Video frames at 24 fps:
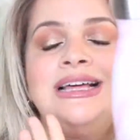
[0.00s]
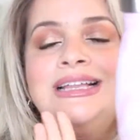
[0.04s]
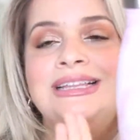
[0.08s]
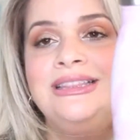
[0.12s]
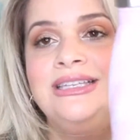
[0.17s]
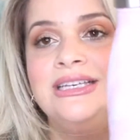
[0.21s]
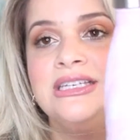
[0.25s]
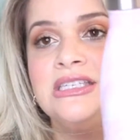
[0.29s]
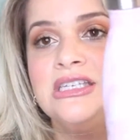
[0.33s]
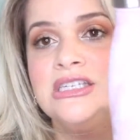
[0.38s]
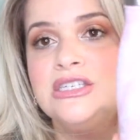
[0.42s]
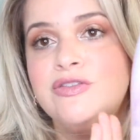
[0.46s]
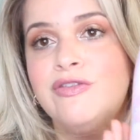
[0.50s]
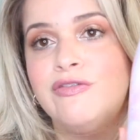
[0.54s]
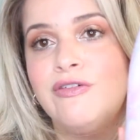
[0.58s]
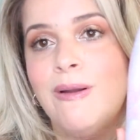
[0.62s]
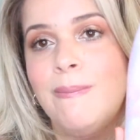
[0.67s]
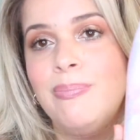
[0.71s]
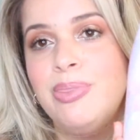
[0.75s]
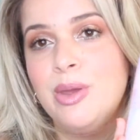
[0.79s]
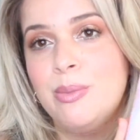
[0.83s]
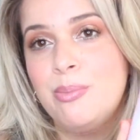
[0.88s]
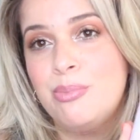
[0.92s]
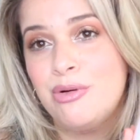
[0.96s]
This is
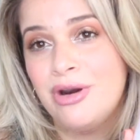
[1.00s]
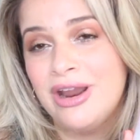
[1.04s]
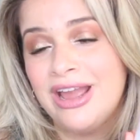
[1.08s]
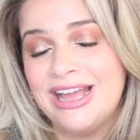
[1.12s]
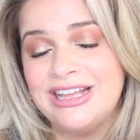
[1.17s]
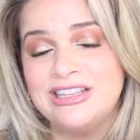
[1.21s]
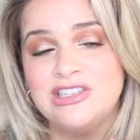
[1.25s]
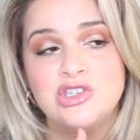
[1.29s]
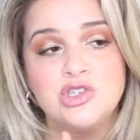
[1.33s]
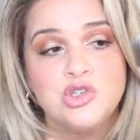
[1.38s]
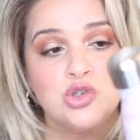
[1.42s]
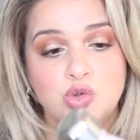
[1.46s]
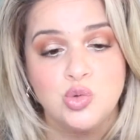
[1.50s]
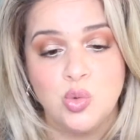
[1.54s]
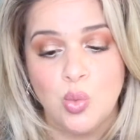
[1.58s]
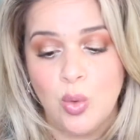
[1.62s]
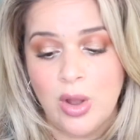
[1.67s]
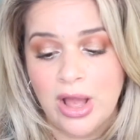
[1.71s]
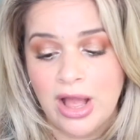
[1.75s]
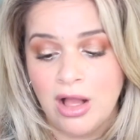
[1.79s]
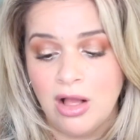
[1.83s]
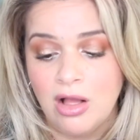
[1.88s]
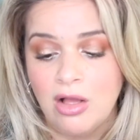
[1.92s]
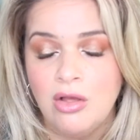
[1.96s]
from the brand
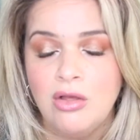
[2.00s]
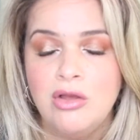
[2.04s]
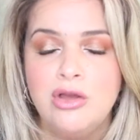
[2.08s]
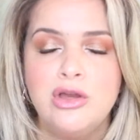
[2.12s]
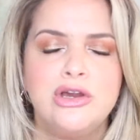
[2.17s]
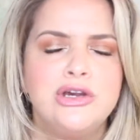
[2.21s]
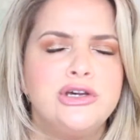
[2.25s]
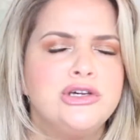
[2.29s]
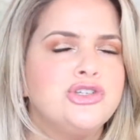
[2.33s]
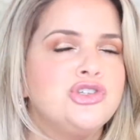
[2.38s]
Swell.